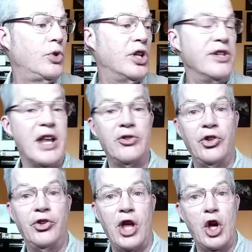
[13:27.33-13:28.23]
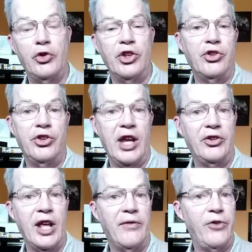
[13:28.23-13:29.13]
condenses those. It just
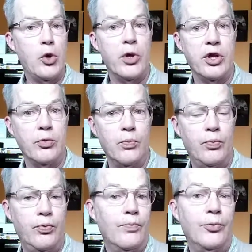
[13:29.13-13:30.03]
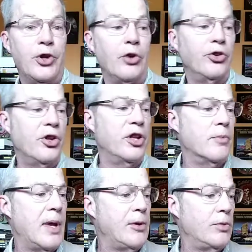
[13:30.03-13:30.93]
takes out a few of the songs on it
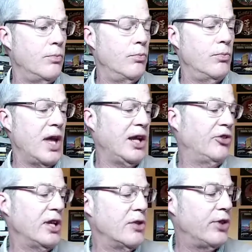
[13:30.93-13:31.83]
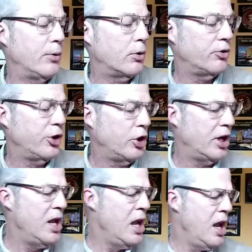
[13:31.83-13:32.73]
that maybe, I guess they didn't think were so
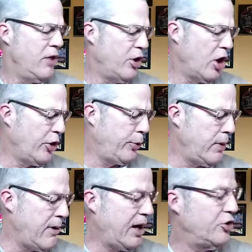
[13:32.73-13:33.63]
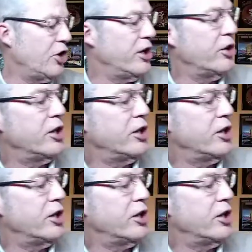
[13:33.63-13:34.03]
good. There are 3 records on here